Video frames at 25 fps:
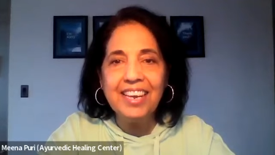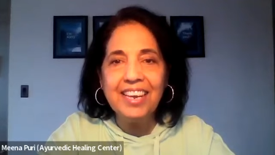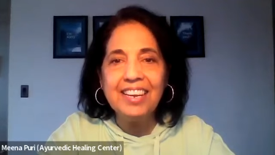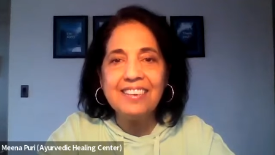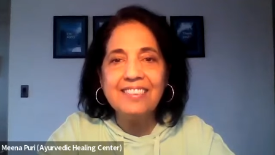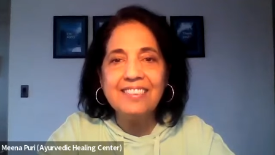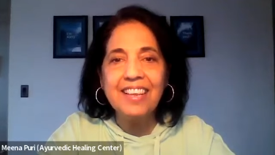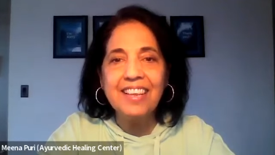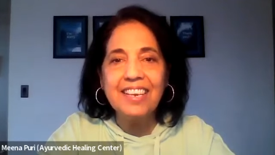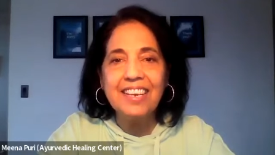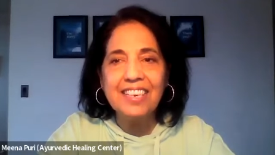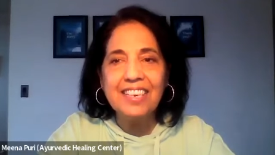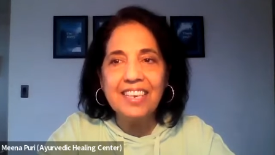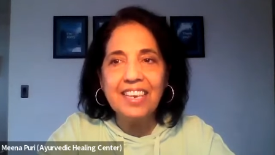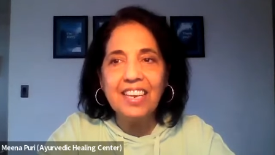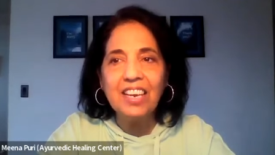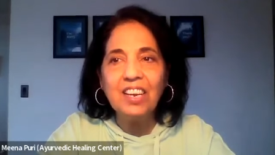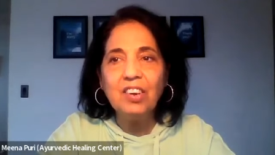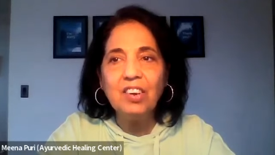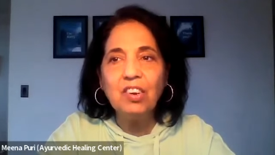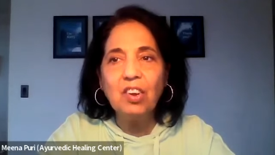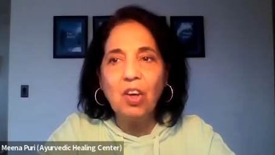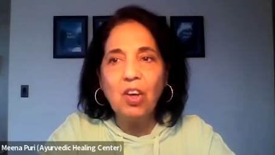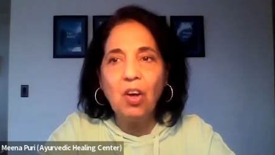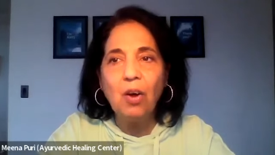It's a
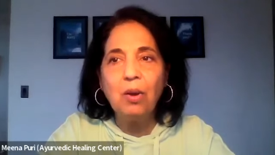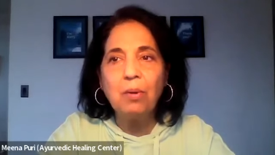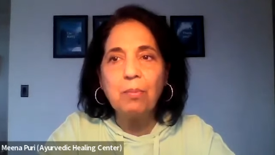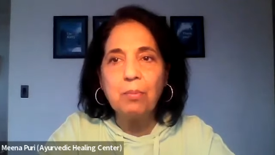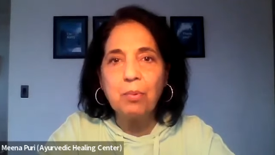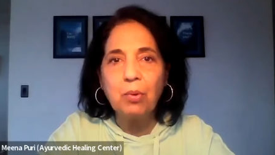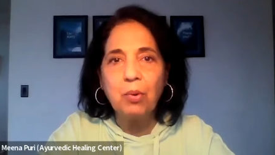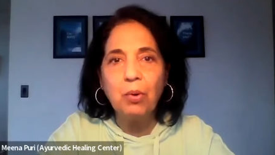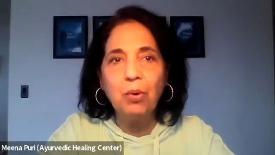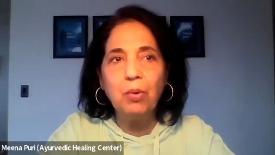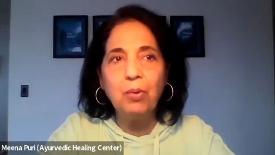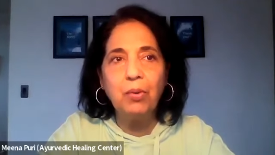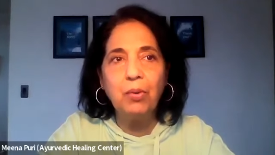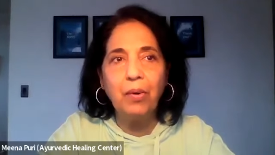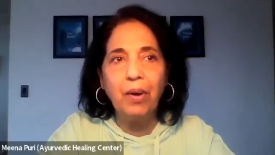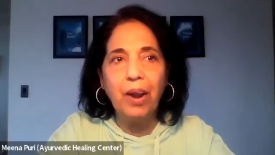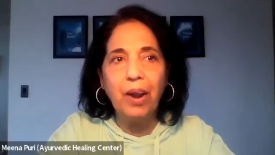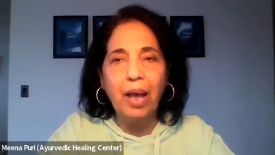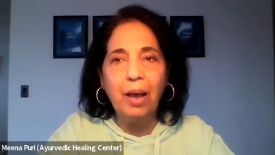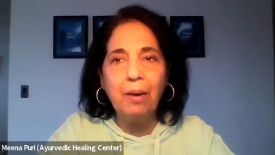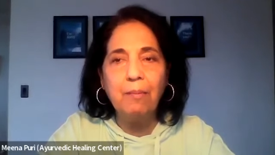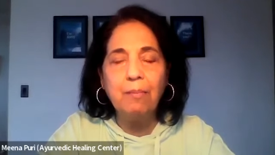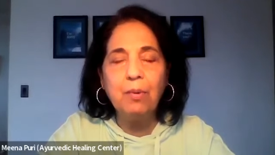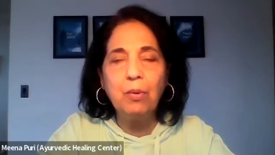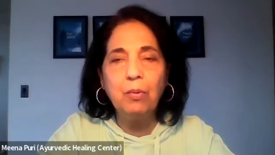year-long
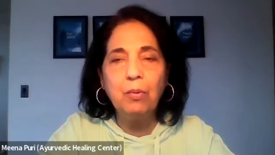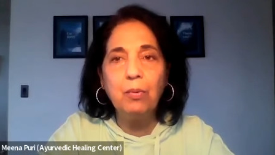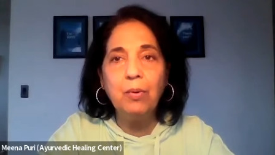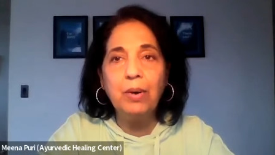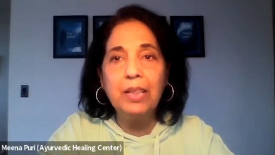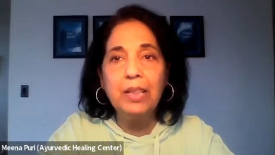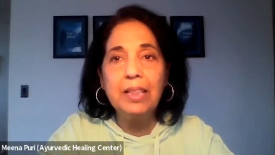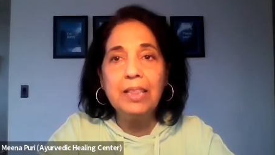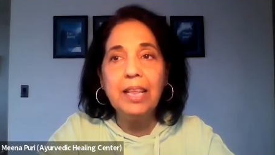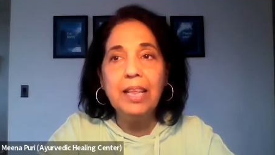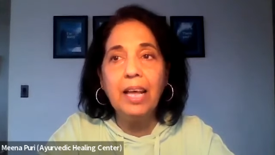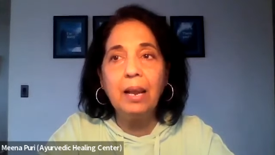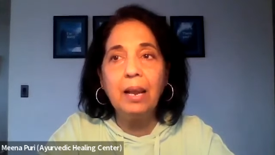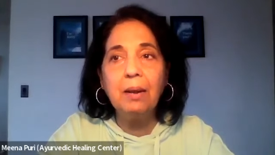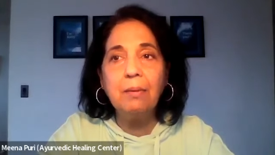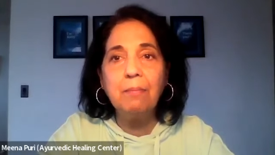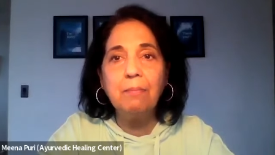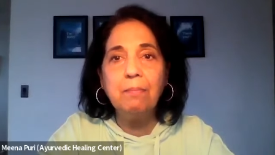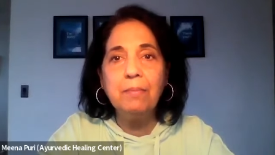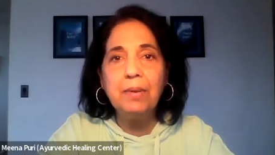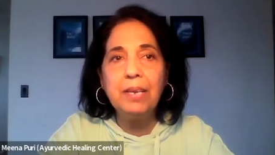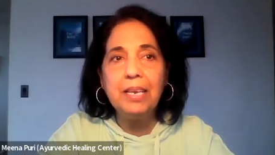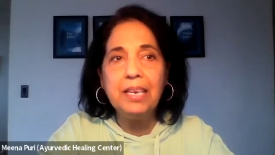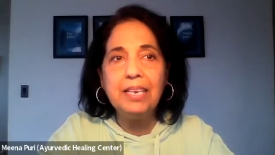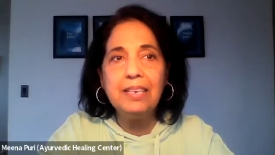program. What
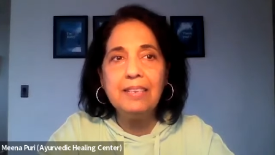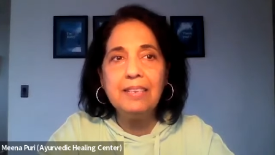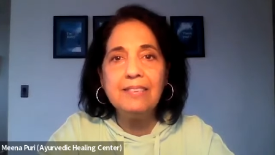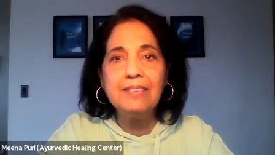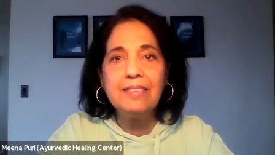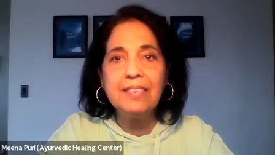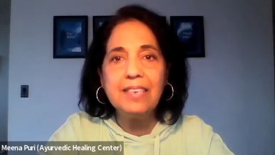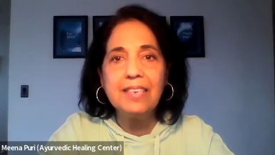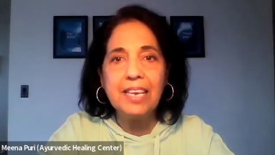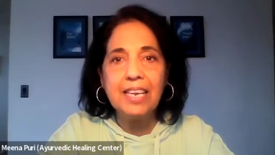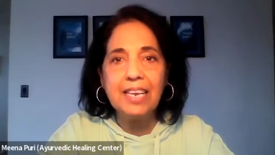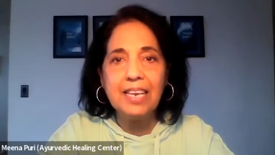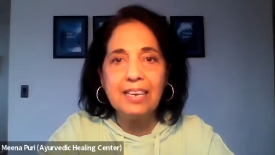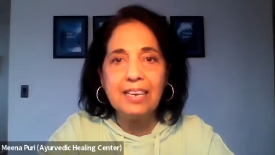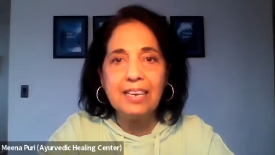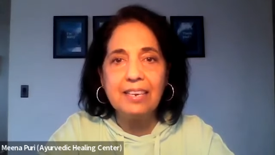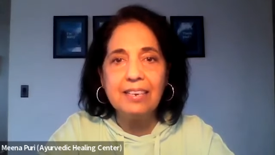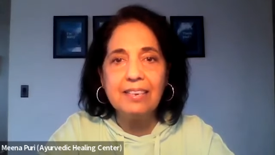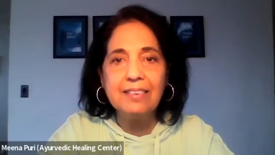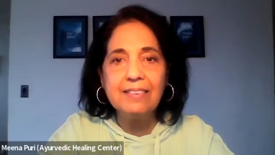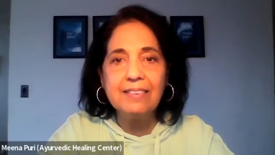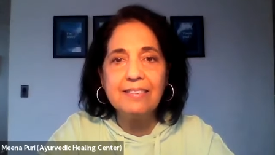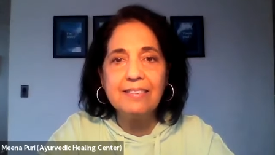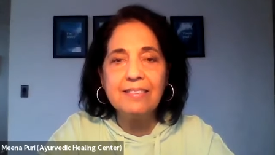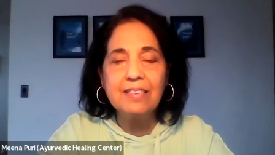that means
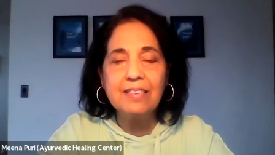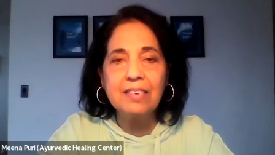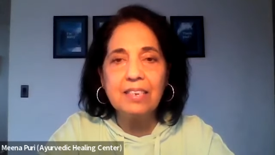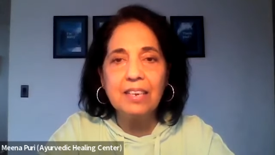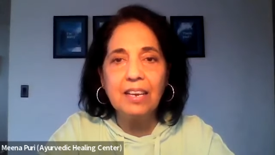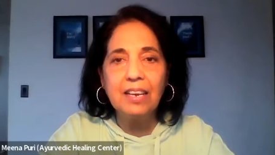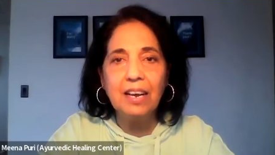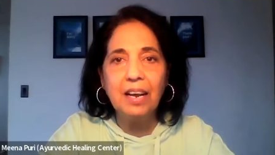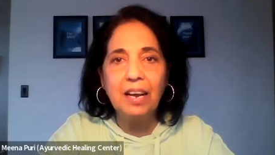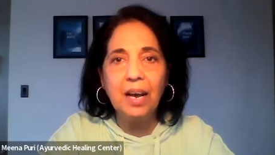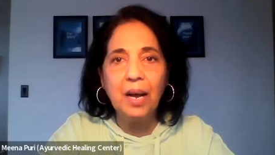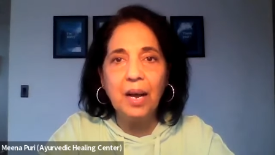is